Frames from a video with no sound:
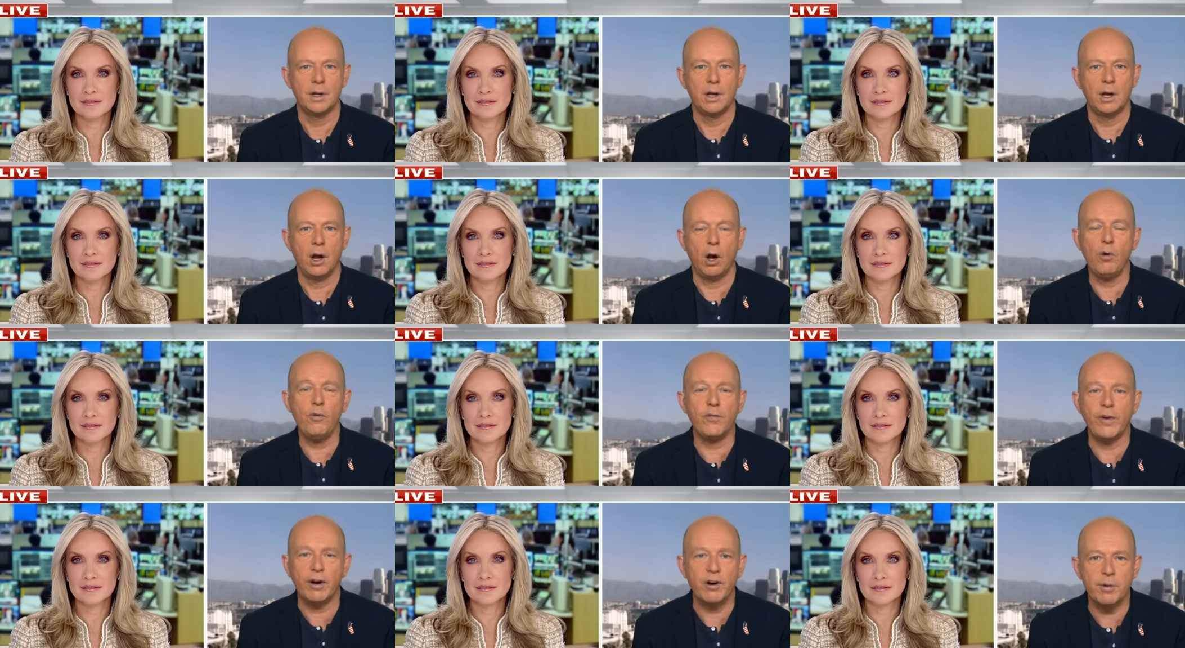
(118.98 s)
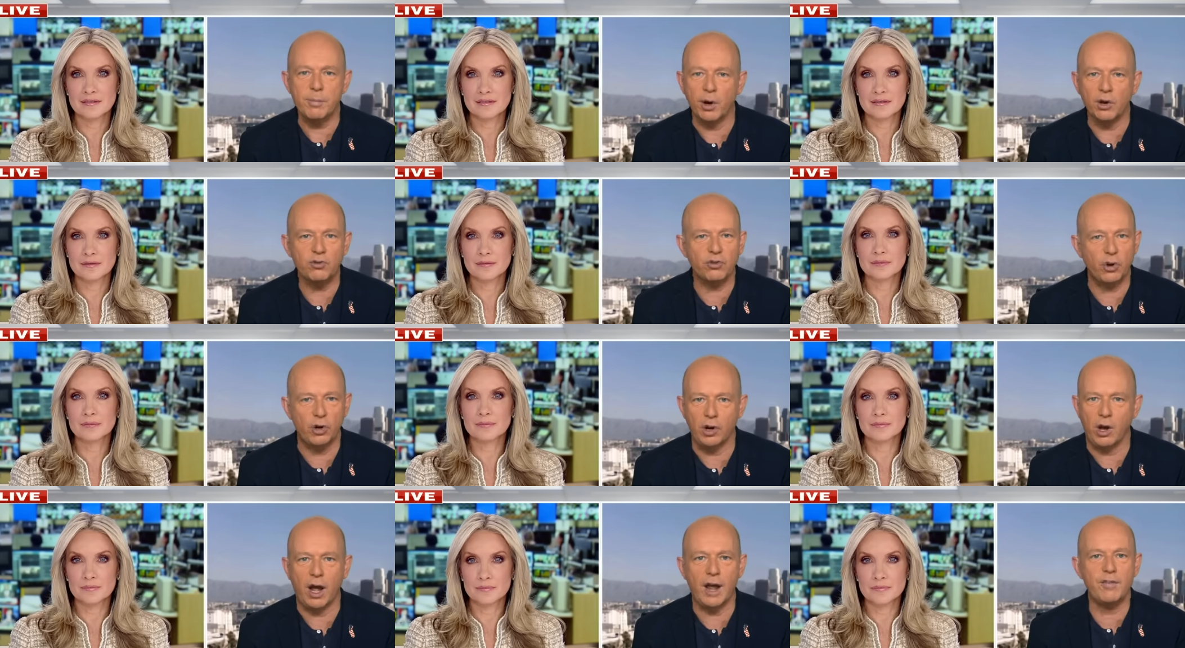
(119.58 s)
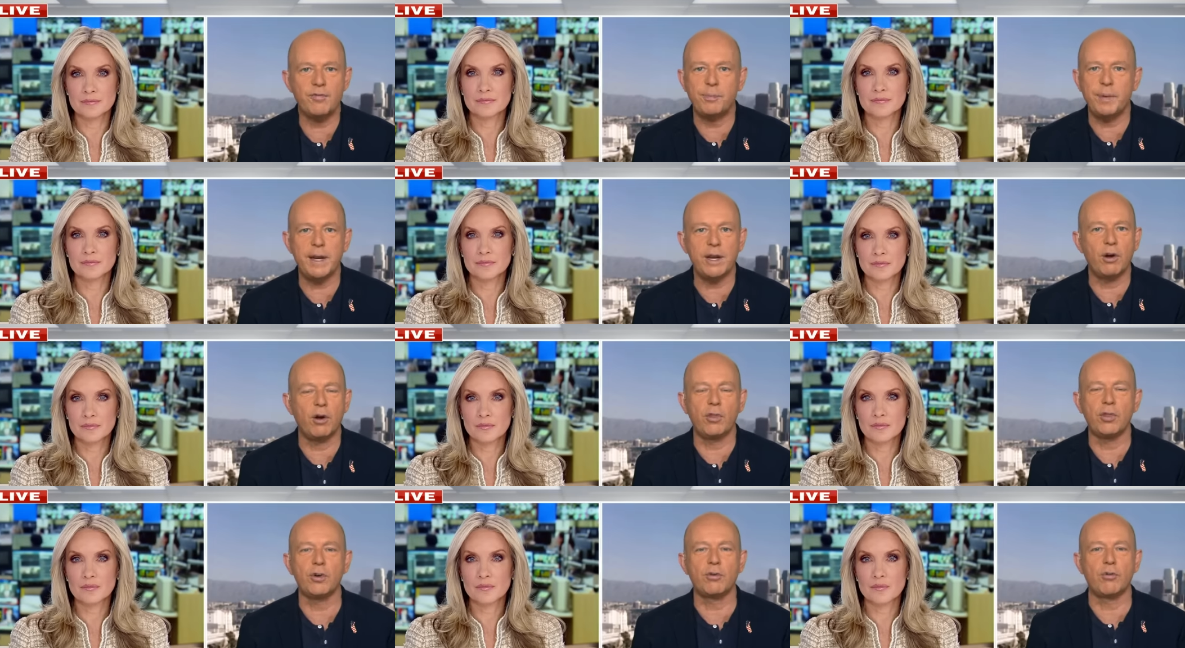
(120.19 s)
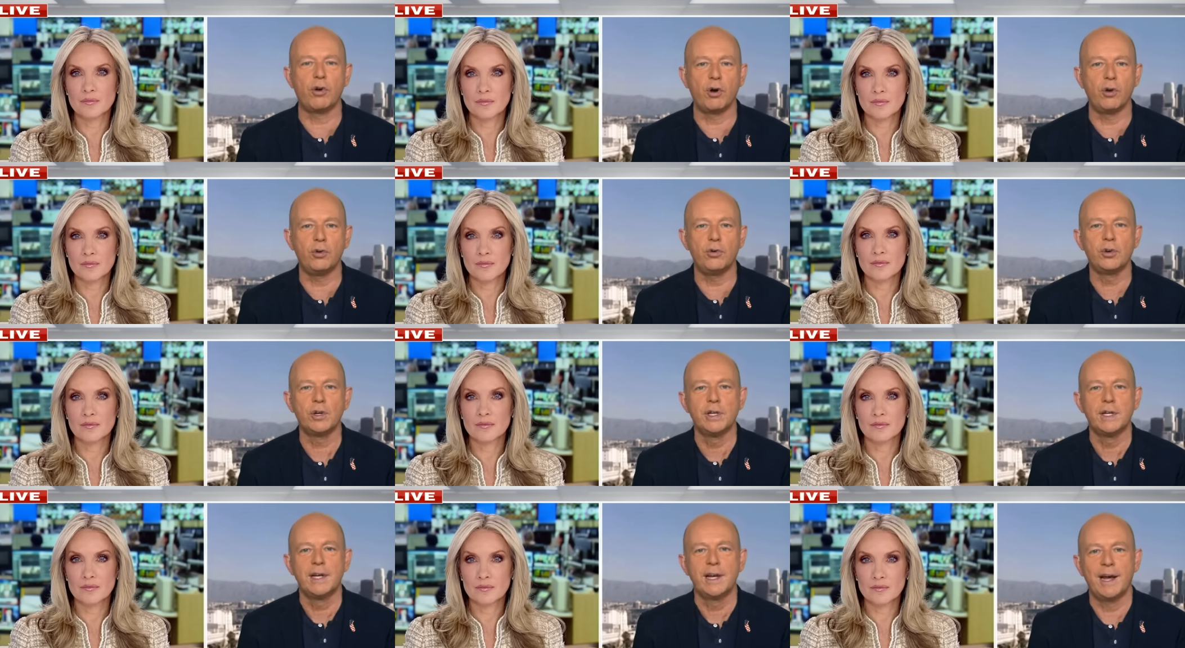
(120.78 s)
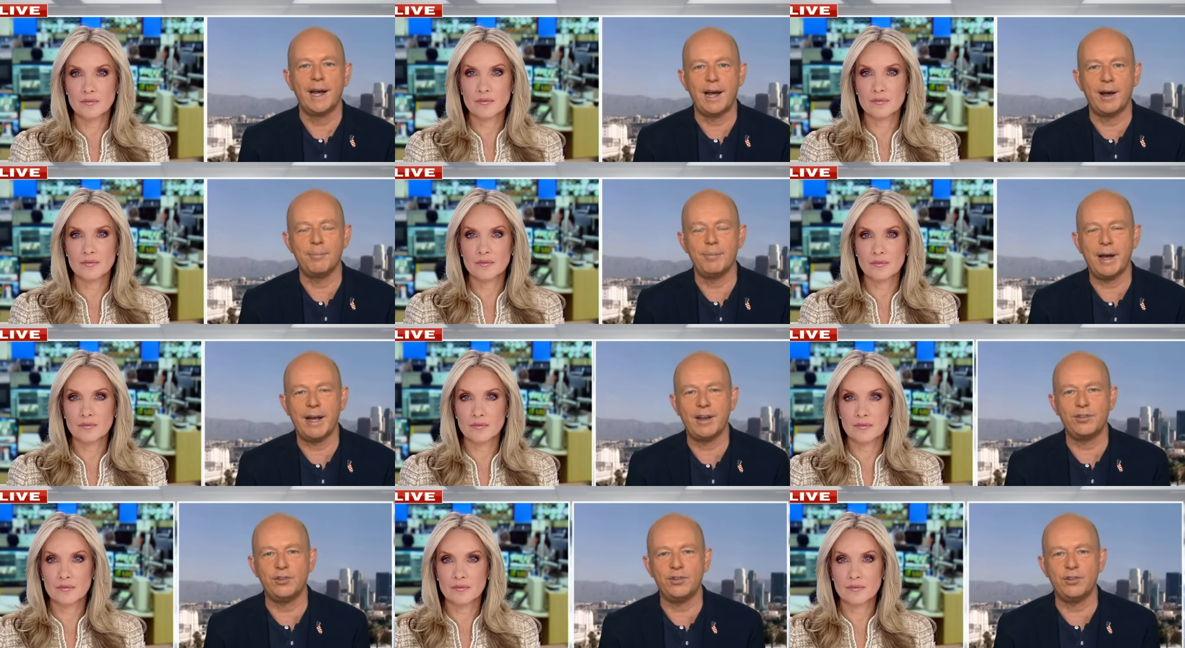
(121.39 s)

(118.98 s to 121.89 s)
Speaker 1: Oh, very much I've been on the road, um, as